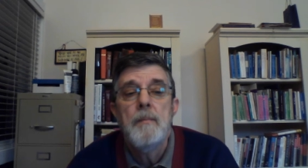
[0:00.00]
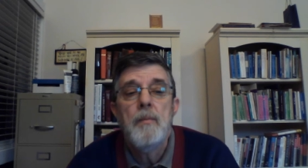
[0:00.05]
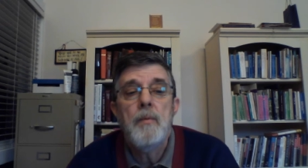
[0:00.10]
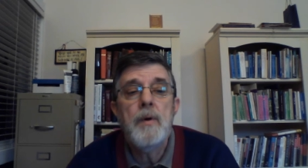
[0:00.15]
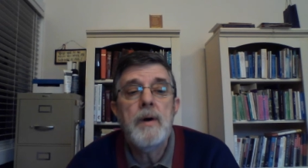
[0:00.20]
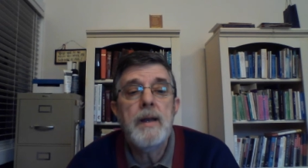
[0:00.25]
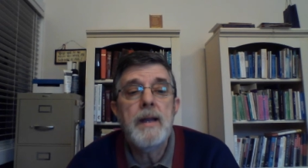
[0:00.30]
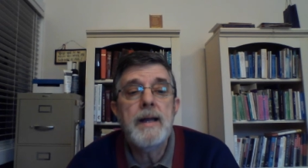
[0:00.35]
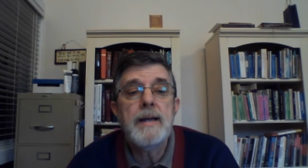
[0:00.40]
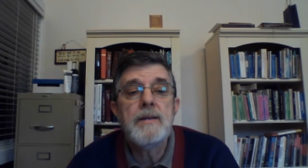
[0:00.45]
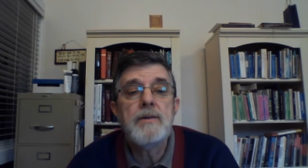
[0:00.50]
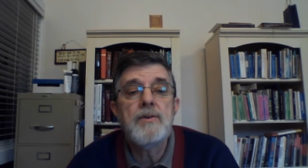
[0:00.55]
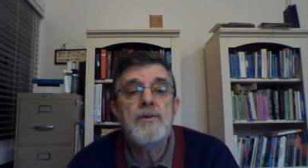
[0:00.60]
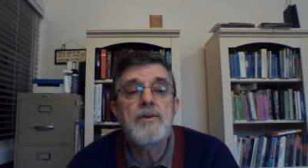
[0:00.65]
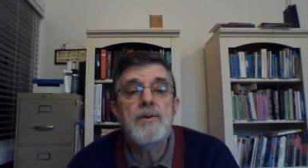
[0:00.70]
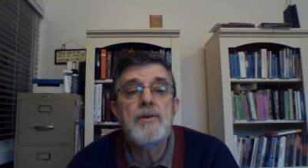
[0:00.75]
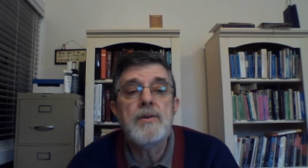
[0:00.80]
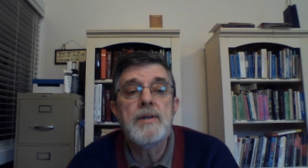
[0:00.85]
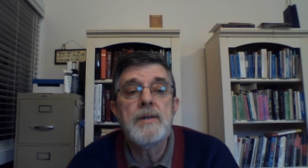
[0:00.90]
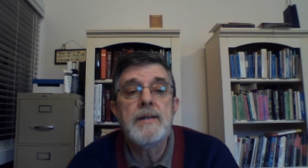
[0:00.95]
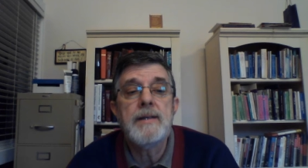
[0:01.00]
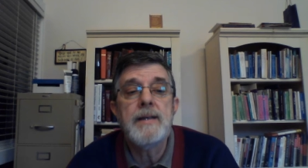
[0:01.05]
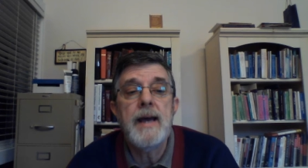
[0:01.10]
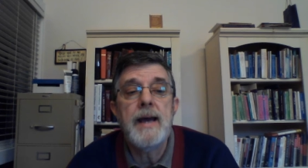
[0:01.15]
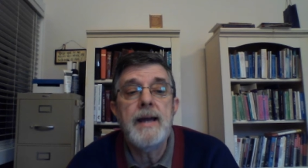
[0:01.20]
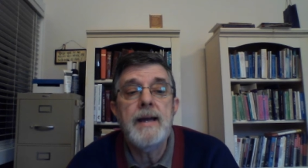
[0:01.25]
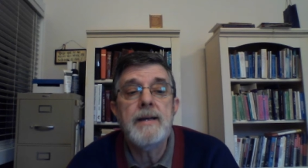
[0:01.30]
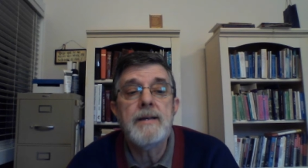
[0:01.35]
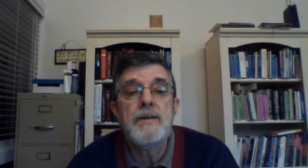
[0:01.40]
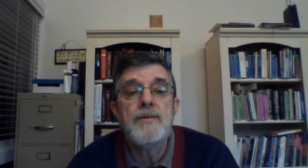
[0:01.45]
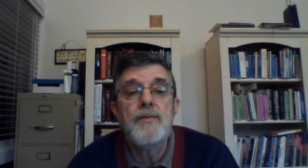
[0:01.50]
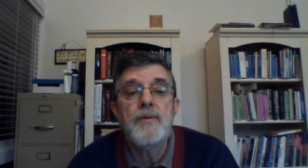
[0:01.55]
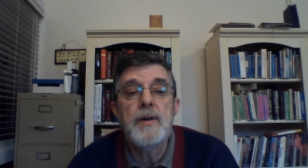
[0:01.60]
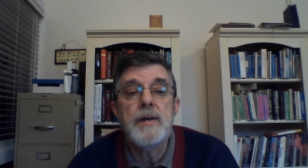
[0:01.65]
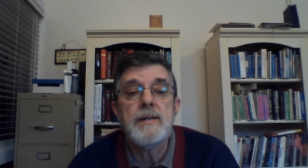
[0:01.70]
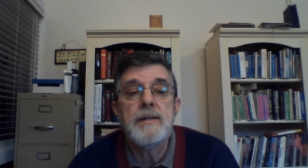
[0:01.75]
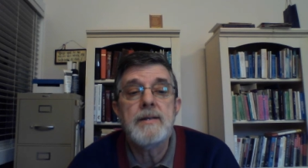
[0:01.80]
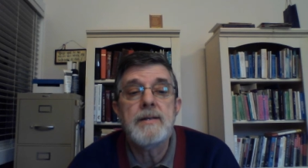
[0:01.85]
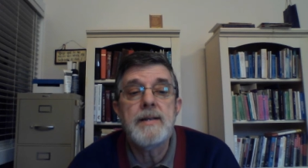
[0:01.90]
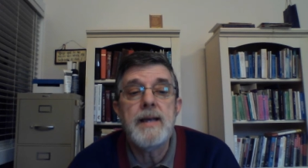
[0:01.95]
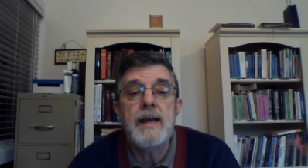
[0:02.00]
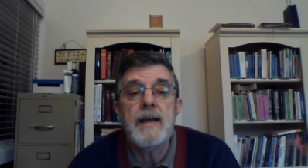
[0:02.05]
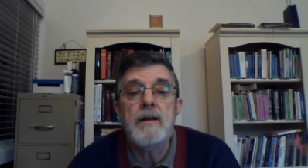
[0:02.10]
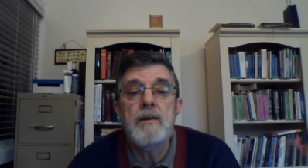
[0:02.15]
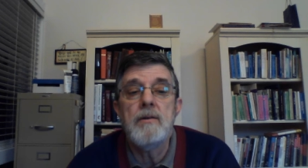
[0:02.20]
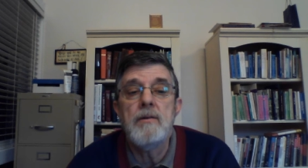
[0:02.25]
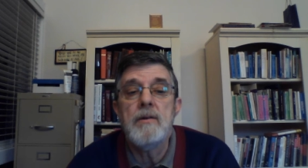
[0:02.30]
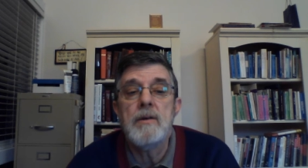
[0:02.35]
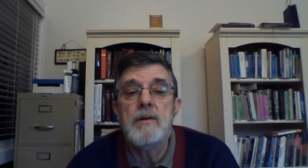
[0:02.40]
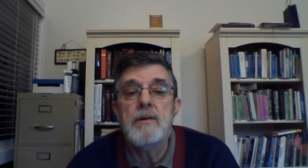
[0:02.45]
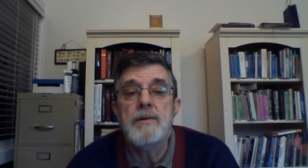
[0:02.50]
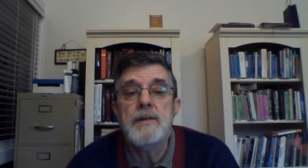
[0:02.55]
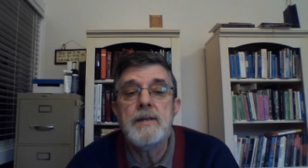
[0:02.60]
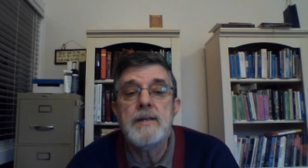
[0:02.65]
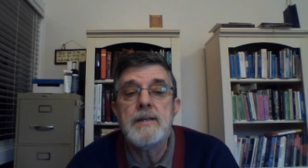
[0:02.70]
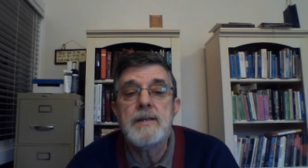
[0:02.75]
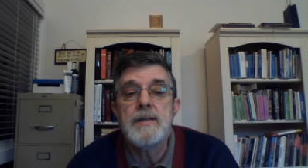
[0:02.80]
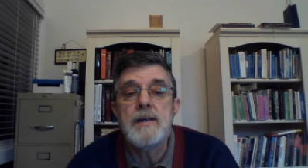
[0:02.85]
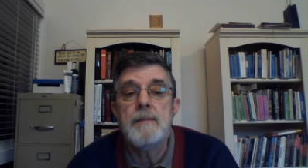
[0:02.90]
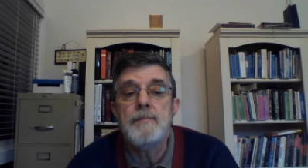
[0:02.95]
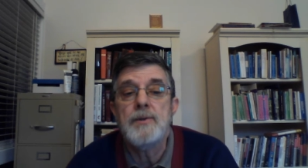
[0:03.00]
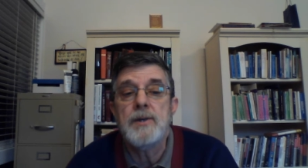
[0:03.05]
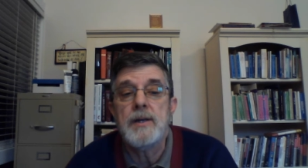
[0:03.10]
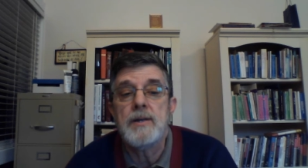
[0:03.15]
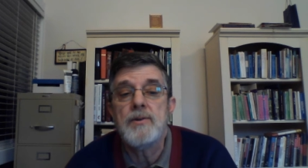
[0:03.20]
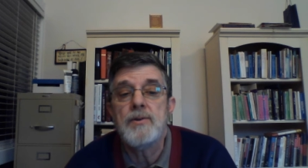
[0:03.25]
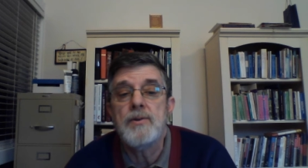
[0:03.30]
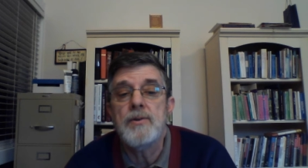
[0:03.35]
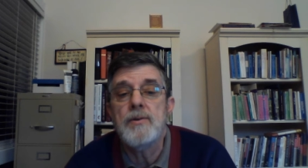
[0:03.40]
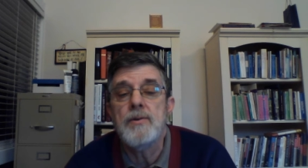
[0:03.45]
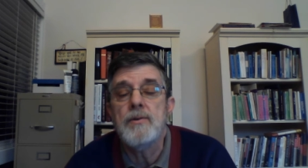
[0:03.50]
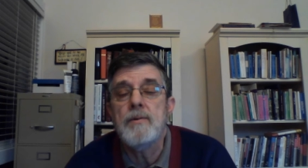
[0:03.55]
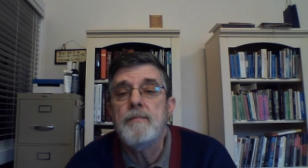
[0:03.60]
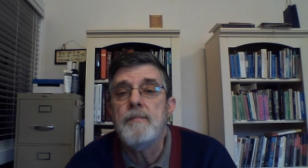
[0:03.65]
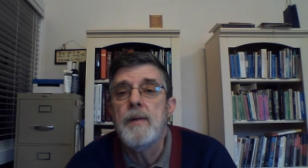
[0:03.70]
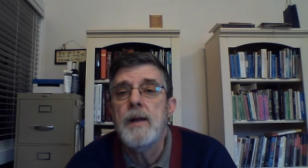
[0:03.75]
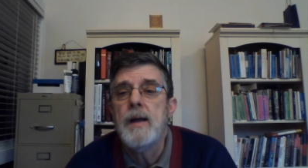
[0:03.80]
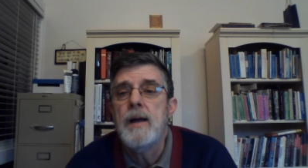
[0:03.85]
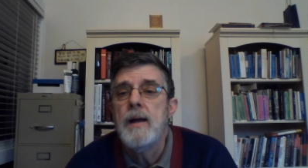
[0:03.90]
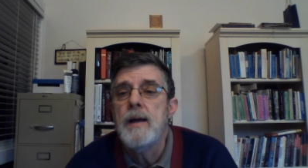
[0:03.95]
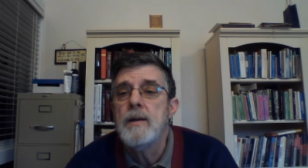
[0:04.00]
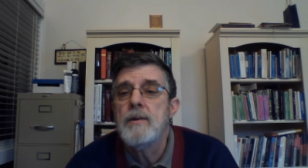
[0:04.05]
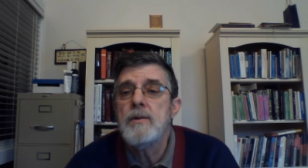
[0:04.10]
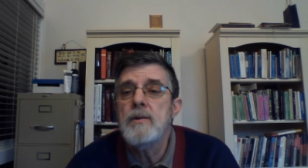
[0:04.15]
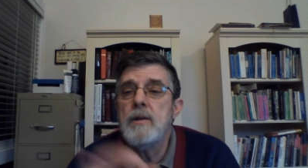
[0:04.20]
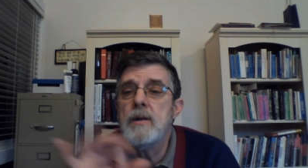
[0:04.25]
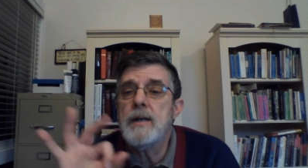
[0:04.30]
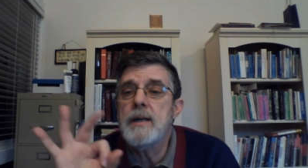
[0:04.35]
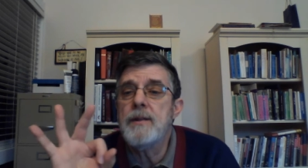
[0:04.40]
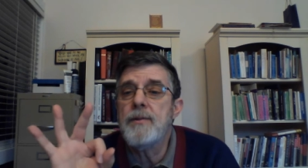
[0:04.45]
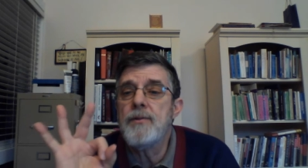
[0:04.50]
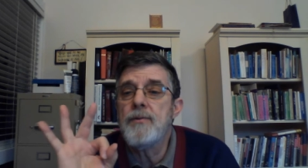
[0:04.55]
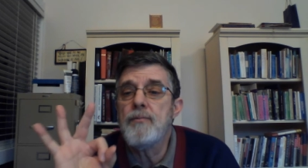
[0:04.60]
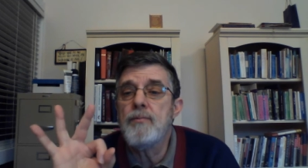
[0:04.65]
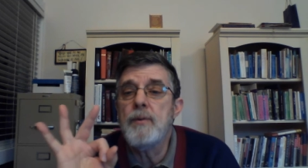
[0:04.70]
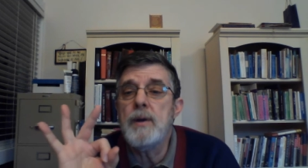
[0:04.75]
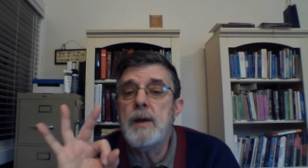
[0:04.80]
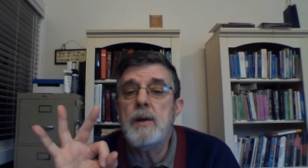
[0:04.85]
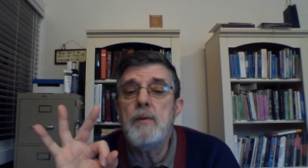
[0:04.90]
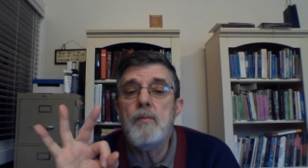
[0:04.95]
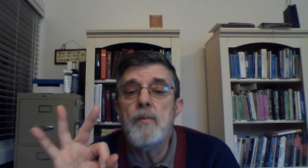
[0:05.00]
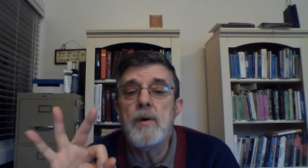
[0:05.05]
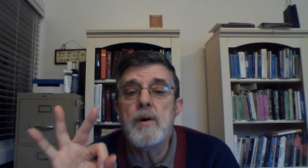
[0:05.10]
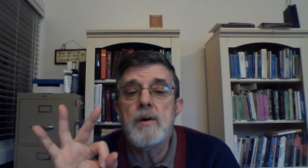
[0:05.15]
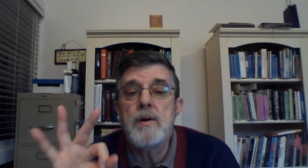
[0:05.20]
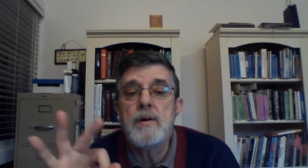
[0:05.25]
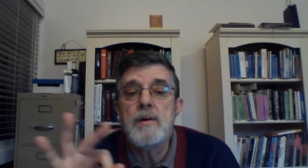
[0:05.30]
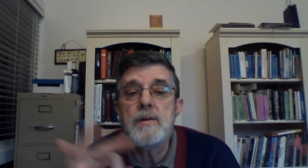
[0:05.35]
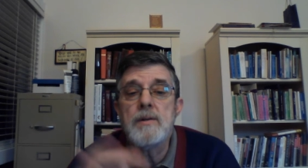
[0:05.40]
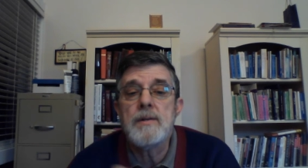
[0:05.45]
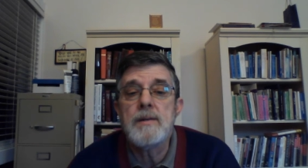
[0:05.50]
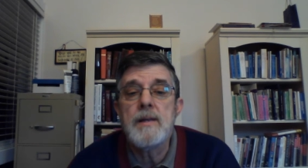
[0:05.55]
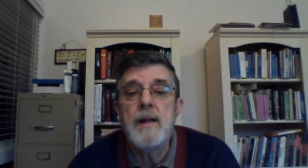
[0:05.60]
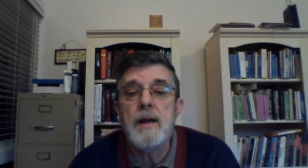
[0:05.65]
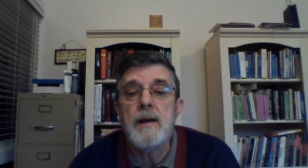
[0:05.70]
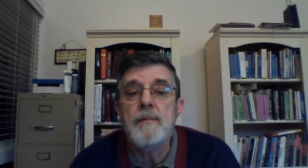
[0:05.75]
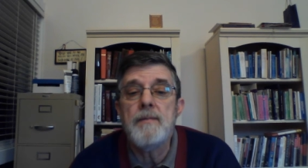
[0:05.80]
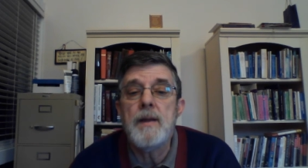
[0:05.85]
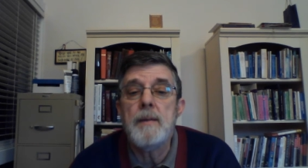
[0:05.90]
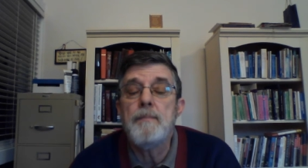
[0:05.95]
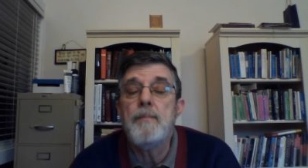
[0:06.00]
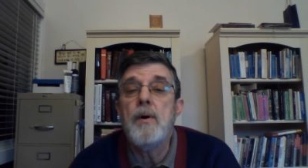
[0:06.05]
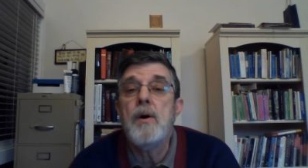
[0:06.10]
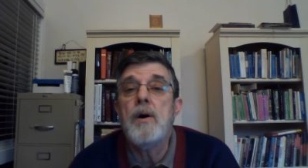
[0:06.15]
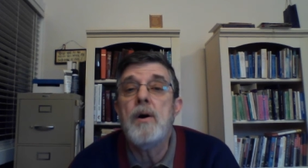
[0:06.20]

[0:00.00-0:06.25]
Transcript: What I'd like to do today is for us to take a look on this subject too, to look at three words uh, that